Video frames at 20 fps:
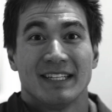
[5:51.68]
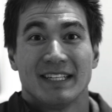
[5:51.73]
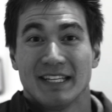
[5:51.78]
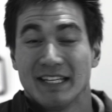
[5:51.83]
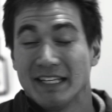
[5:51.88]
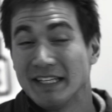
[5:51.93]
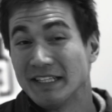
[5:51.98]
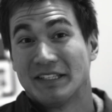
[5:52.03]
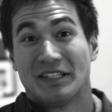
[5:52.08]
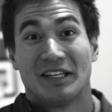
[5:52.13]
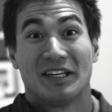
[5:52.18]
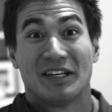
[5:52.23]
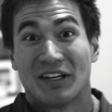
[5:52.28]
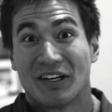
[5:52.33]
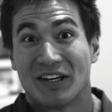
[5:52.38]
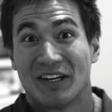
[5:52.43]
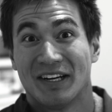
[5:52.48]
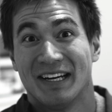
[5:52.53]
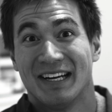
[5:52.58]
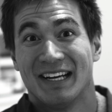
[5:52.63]
eat
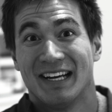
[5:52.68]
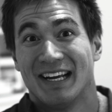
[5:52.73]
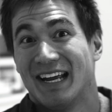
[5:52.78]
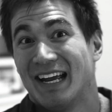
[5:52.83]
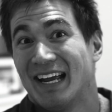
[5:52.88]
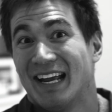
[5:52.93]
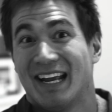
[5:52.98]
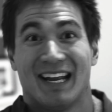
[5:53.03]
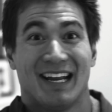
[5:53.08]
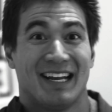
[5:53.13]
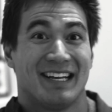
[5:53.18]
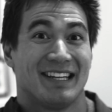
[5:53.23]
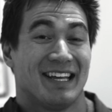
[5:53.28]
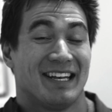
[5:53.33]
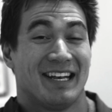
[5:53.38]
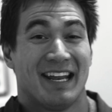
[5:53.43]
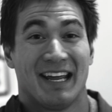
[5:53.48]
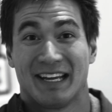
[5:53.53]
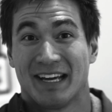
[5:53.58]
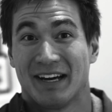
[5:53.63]
dinner, and
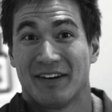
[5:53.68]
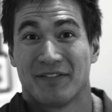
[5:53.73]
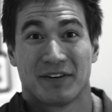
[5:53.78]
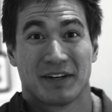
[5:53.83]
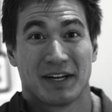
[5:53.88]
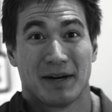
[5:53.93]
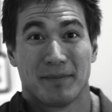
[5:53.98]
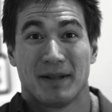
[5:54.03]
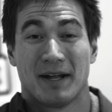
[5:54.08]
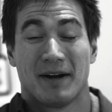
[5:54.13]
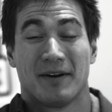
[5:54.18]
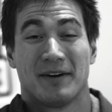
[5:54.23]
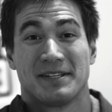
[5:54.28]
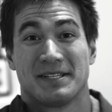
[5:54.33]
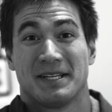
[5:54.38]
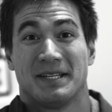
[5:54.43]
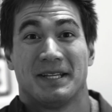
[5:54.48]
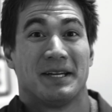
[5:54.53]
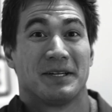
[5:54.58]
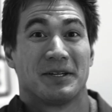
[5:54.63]
then hang out for a couple
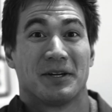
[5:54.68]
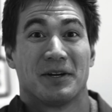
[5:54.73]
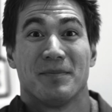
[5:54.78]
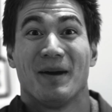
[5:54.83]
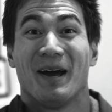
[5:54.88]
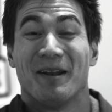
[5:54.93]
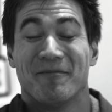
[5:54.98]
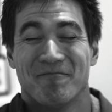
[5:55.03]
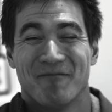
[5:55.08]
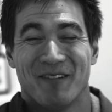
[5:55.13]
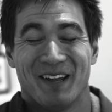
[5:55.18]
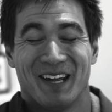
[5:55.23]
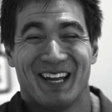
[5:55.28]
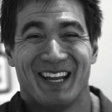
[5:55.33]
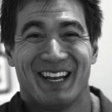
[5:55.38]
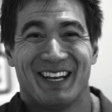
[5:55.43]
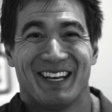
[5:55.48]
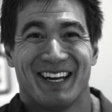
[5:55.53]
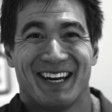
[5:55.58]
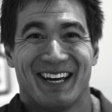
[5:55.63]
hours and then go to bed.
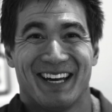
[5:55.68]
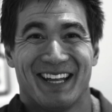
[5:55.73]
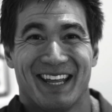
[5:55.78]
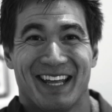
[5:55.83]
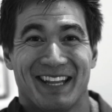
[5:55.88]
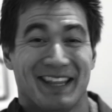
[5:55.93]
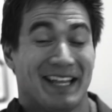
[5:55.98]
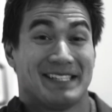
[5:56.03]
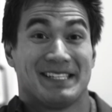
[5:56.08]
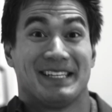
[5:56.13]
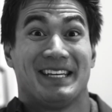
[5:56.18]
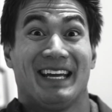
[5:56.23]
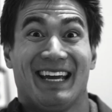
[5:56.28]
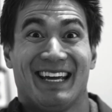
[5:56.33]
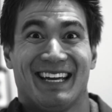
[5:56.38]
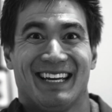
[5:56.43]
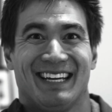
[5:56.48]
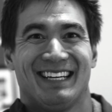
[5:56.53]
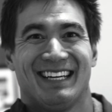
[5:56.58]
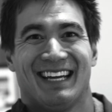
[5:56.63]
And that's a
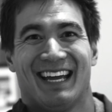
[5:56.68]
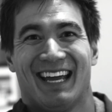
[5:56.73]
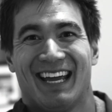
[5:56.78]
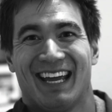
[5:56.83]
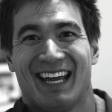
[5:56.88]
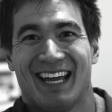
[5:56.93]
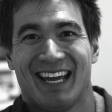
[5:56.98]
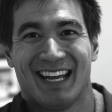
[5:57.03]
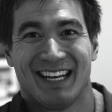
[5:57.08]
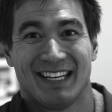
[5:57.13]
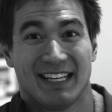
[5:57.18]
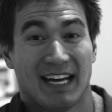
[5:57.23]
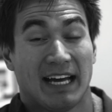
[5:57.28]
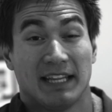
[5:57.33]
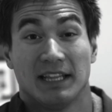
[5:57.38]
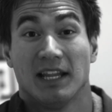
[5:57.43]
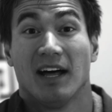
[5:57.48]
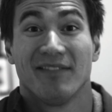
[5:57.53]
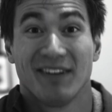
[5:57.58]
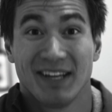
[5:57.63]
day. And I
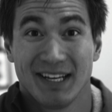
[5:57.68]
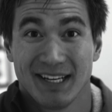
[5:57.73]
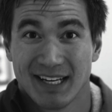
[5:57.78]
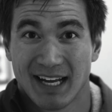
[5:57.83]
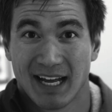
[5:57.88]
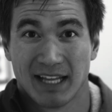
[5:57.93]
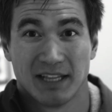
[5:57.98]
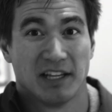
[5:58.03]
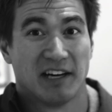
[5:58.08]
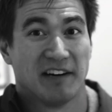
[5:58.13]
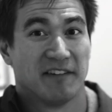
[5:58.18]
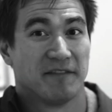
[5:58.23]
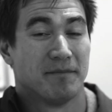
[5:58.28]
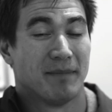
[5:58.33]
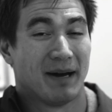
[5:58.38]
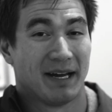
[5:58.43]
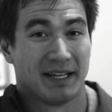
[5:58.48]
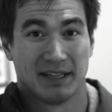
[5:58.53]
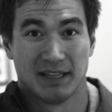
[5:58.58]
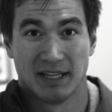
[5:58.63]
love it. I love
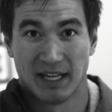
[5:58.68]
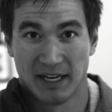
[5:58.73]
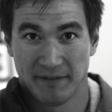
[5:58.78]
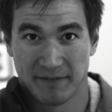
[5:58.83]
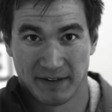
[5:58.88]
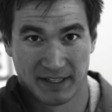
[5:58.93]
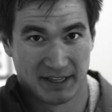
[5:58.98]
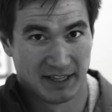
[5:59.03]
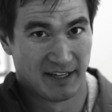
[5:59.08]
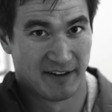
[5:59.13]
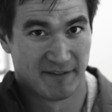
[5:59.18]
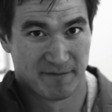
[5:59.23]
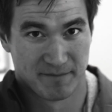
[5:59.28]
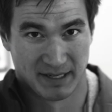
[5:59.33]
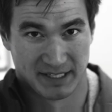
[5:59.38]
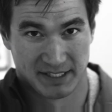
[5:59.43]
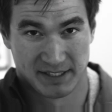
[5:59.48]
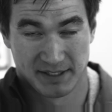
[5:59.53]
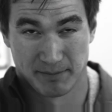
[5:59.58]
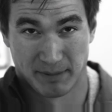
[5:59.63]
my life. I love
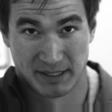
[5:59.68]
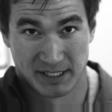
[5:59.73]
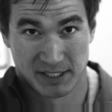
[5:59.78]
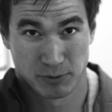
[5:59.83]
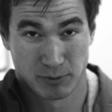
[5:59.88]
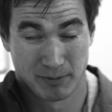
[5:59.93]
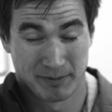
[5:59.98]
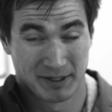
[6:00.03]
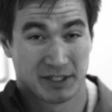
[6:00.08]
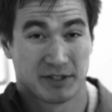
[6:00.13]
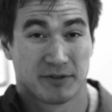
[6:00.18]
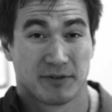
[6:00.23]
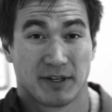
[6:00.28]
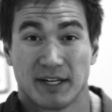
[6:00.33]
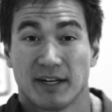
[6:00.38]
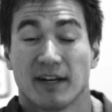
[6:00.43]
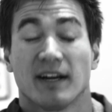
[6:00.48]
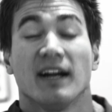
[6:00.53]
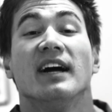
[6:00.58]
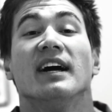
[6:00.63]
my swimming
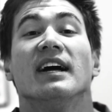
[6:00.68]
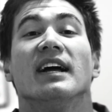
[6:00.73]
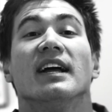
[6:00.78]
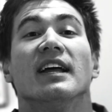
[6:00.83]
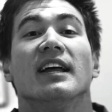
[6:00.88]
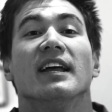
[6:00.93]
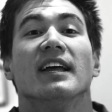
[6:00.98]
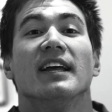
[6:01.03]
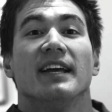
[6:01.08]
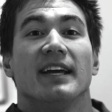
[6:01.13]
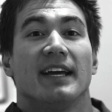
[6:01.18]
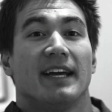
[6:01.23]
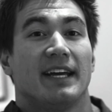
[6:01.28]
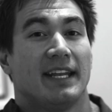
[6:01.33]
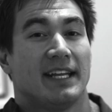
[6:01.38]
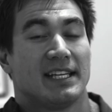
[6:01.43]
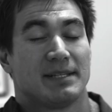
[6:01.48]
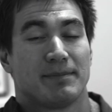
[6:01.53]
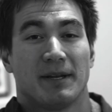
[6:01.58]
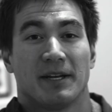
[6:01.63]
career. It
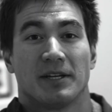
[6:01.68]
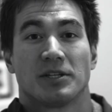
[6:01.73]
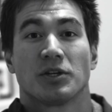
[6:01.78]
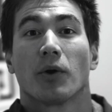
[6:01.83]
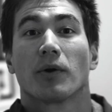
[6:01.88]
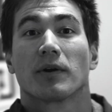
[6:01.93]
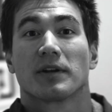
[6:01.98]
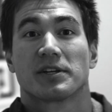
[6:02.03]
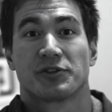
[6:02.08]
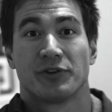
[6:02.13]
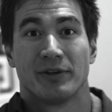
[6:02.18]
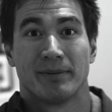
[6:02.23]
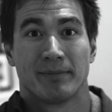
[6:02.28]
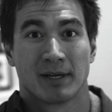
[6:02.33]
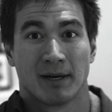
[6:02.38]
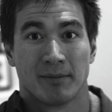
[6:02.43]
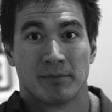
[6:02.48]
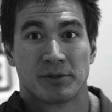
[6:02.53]
has been a total dream come